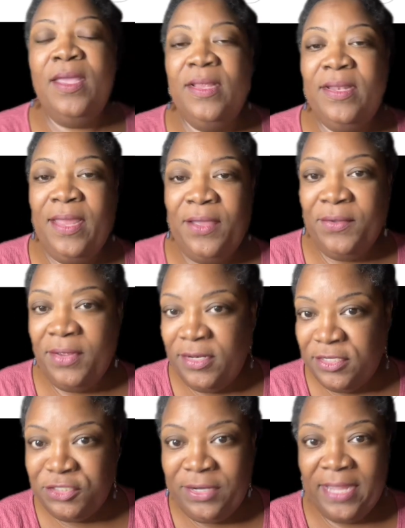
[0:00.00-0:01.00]
Now, a
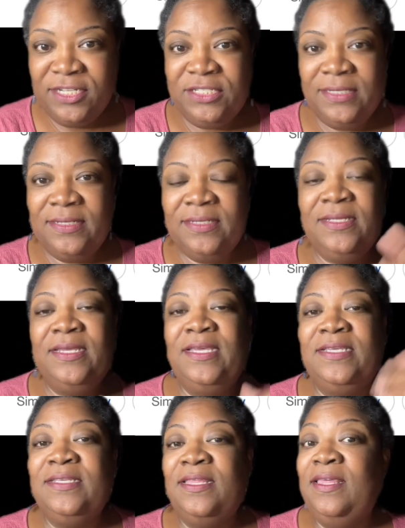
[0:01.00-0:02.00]
distraction
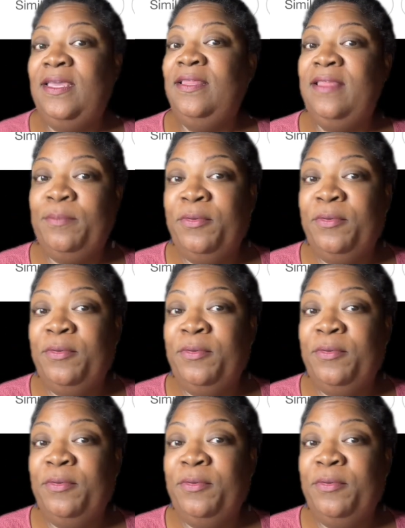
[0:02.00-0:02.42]
is a thing that